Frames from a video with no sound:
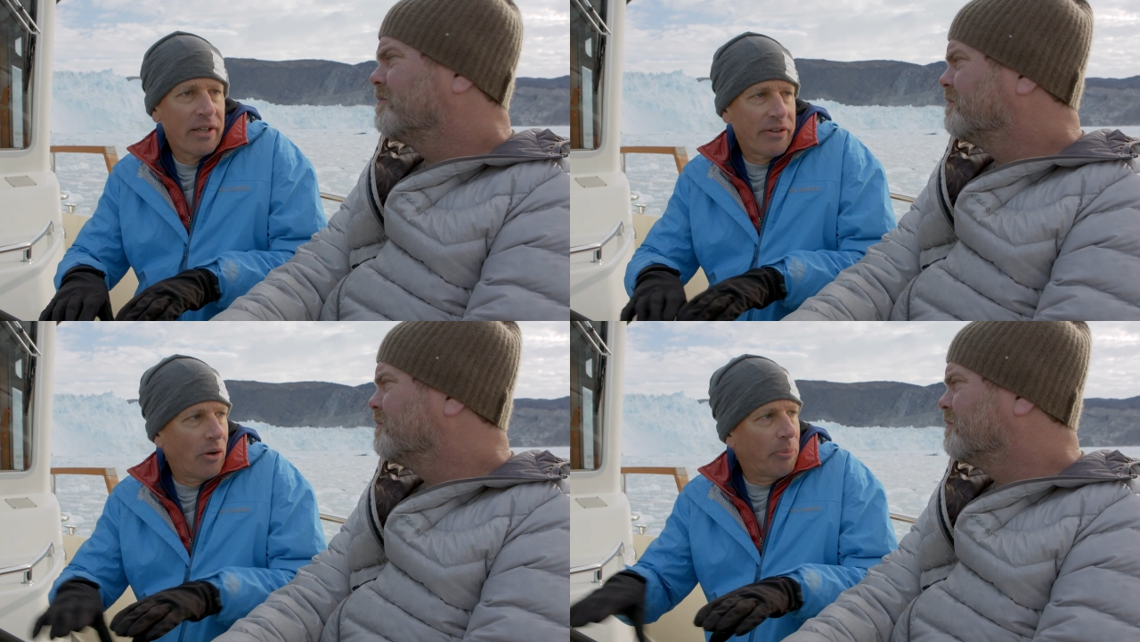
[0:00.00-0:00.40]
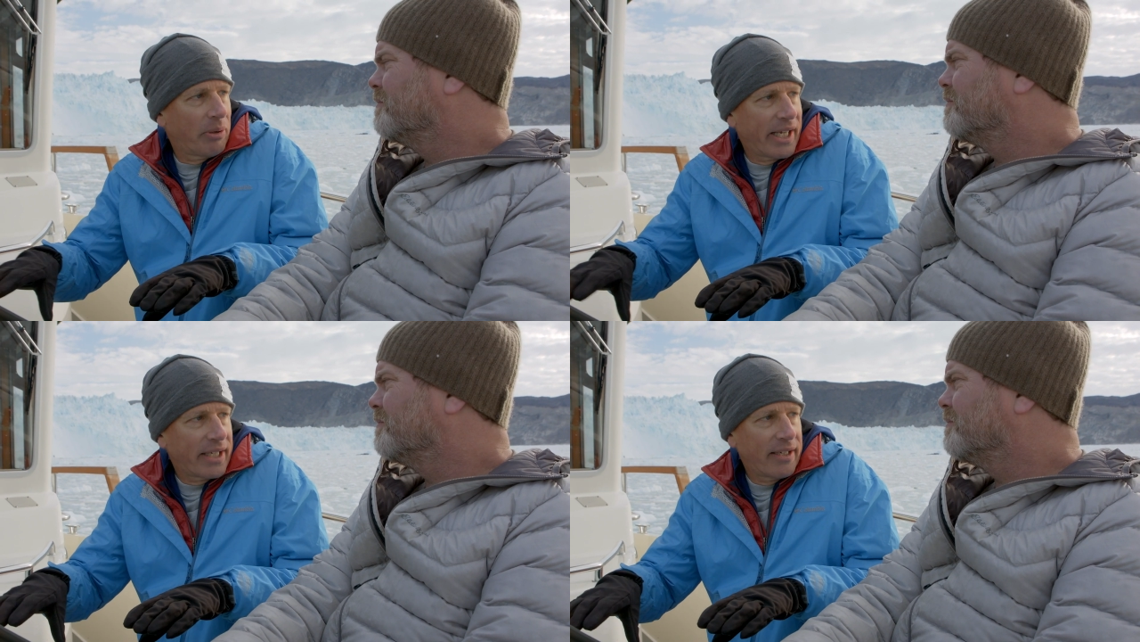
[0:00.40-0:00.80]

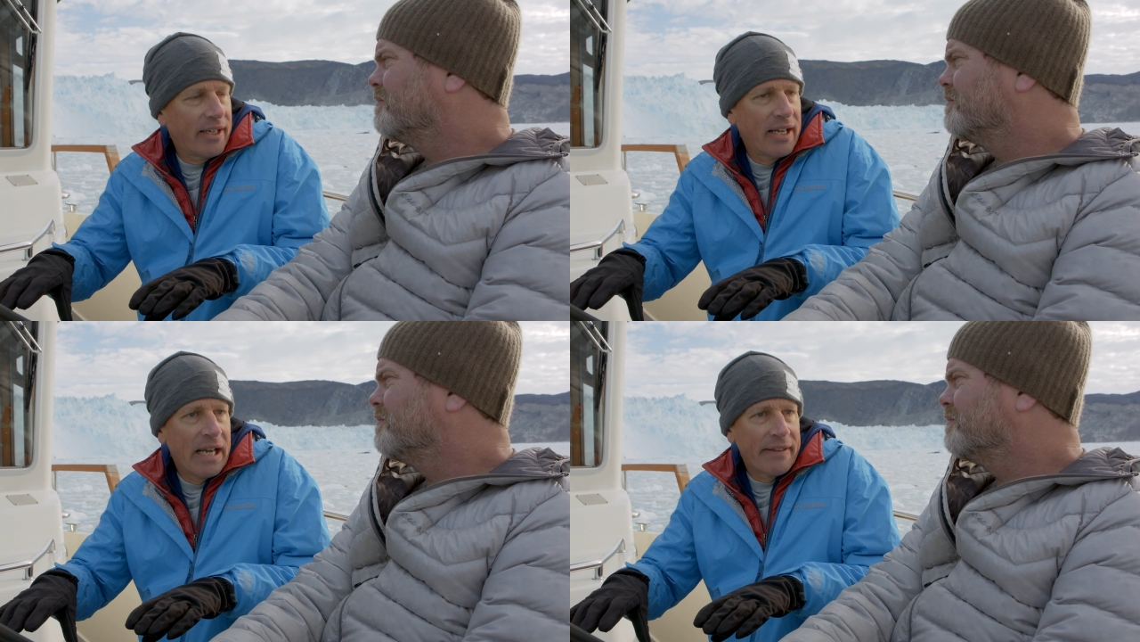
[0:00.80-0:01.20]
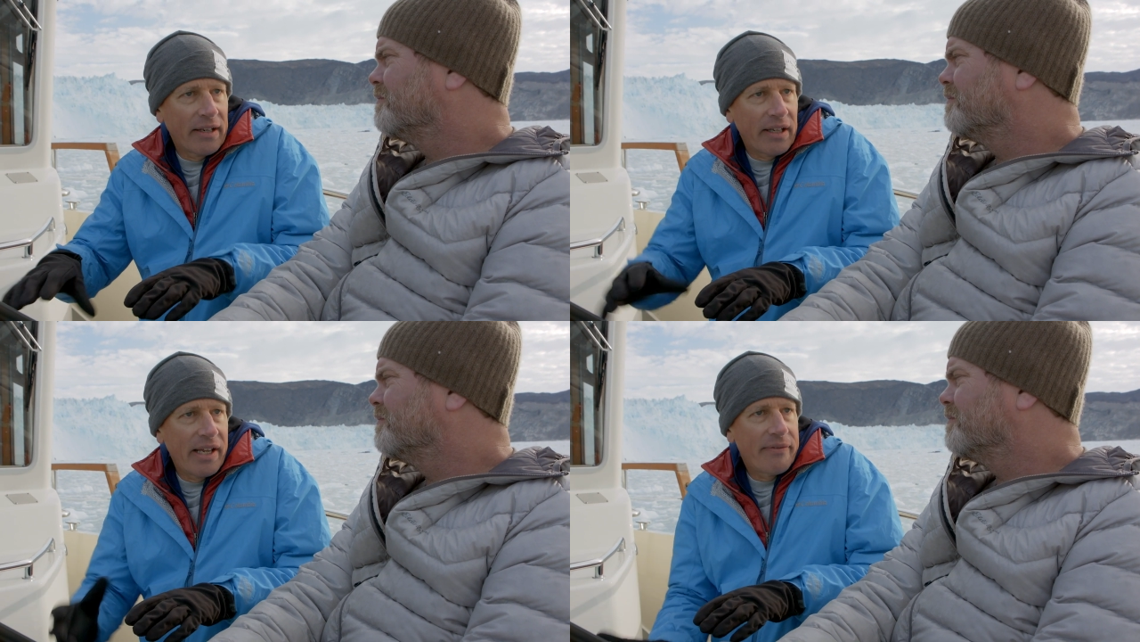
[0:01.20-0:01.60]
Speaker 1: zooplankton
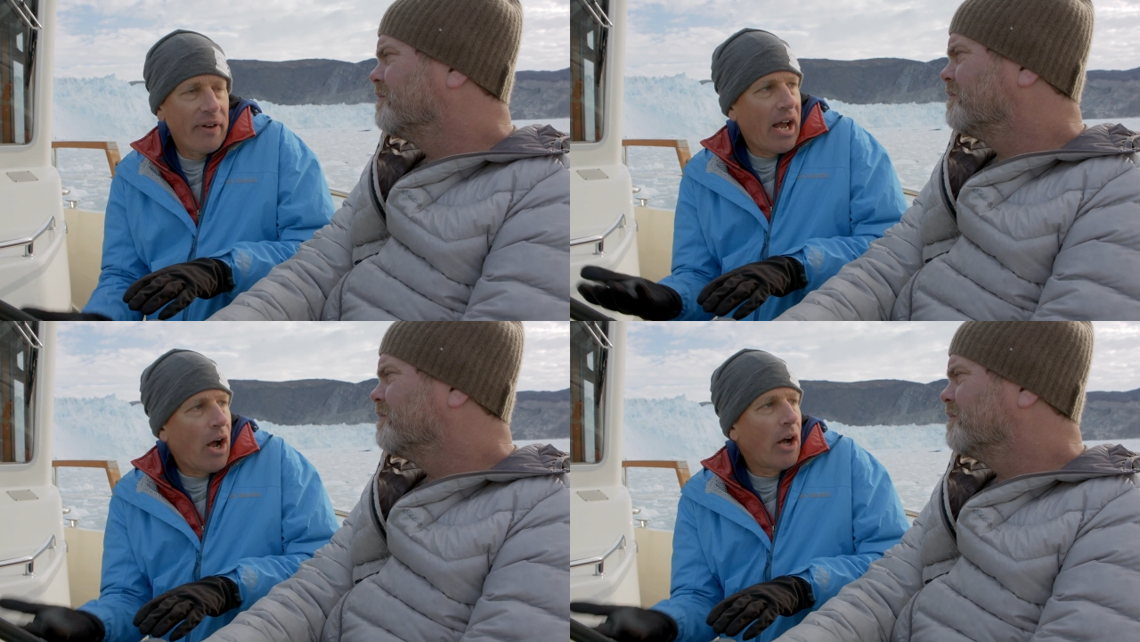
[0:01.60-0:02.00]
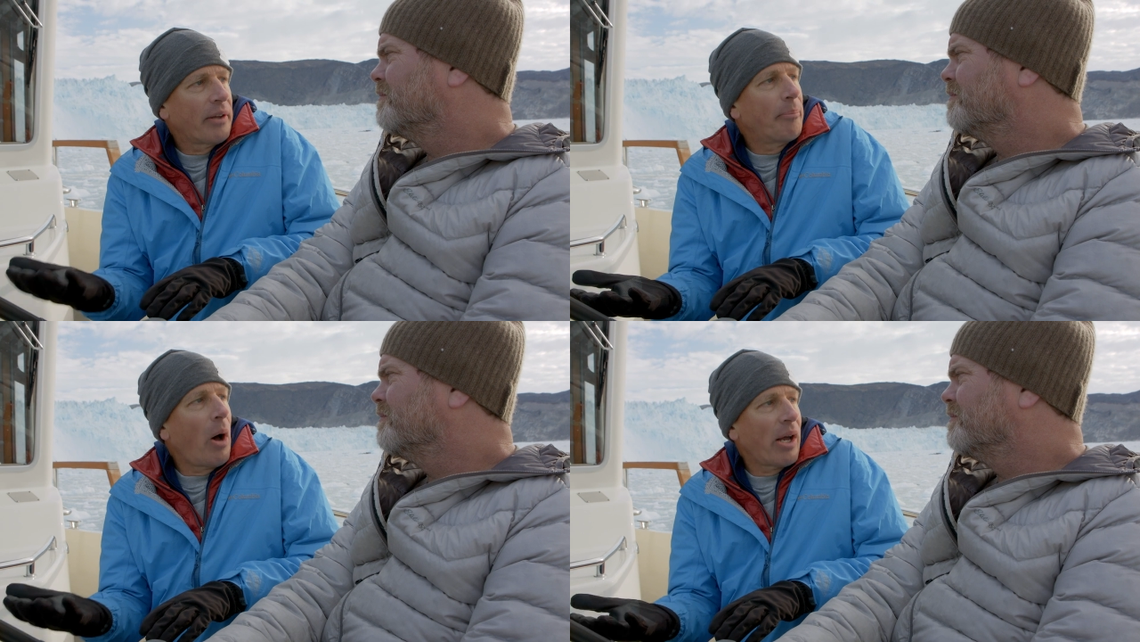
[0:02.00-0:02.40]
that live
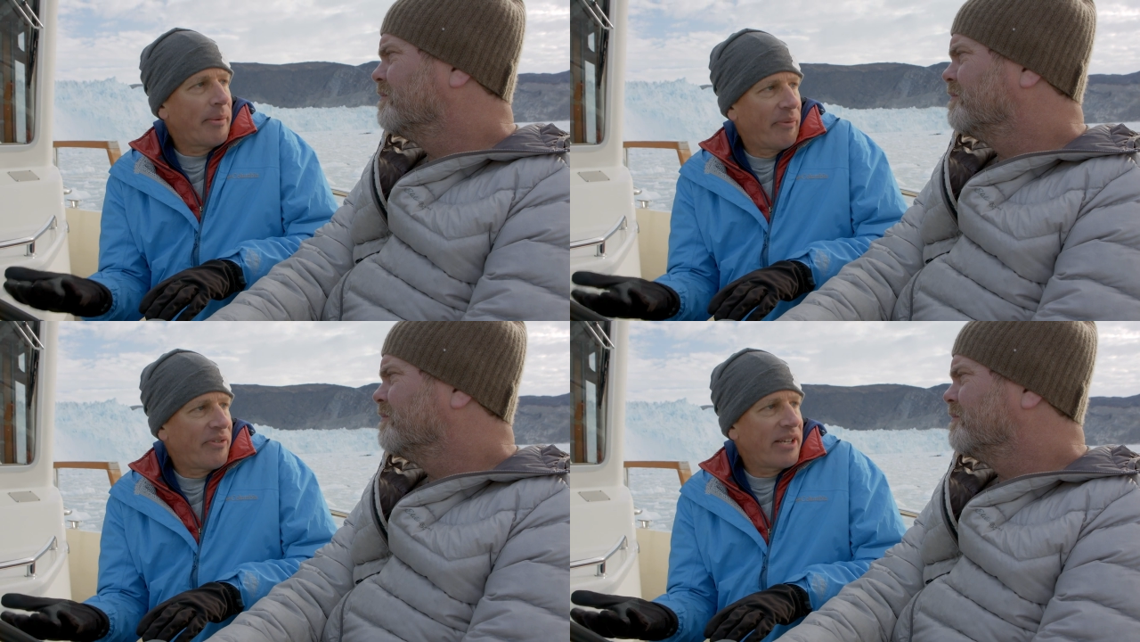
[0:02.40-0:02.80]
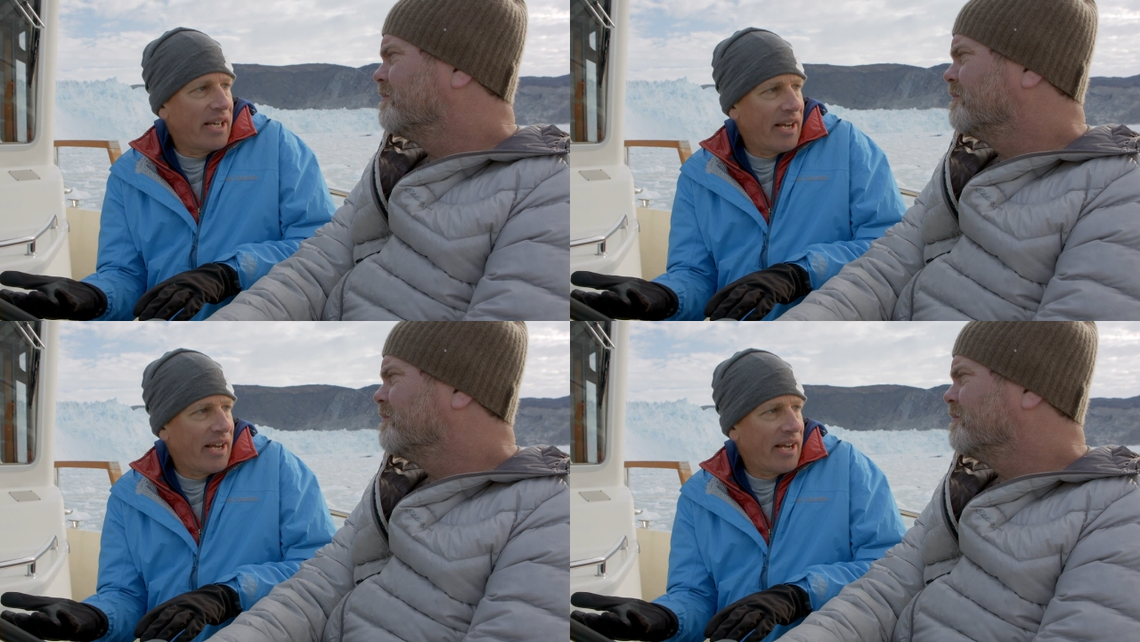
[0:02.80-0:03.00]
on the bottom of sea